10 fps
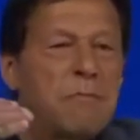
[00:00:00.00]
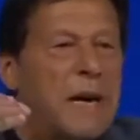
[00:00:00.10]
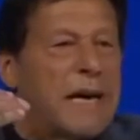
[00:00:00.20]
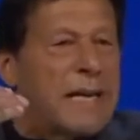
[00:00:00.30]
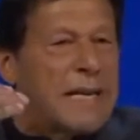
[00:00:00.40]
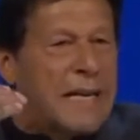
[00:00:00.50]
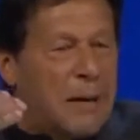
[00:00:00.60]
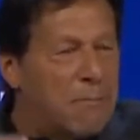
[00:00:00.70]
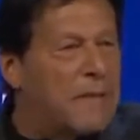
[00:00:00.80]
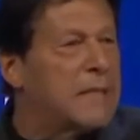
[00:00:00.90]
my
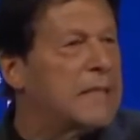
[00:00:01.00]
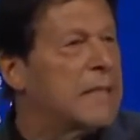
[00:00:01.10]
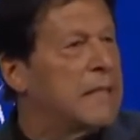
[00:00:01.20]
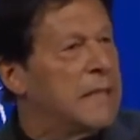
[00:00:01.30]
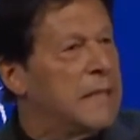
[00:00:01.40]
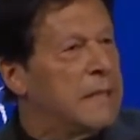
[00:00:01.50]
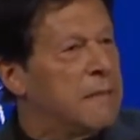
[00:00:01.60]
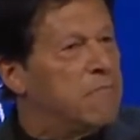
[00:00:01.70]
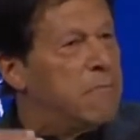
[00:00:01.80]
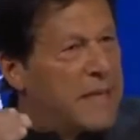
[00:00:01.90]
governments
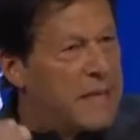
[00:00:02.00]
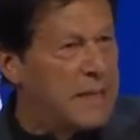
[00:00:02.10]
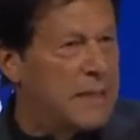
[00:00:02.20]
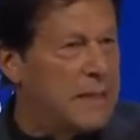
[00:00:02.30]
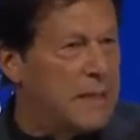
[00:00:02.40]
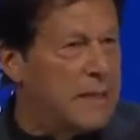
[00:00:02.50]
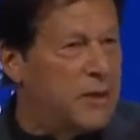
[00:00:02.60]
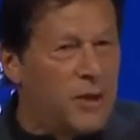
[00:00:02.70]
biggest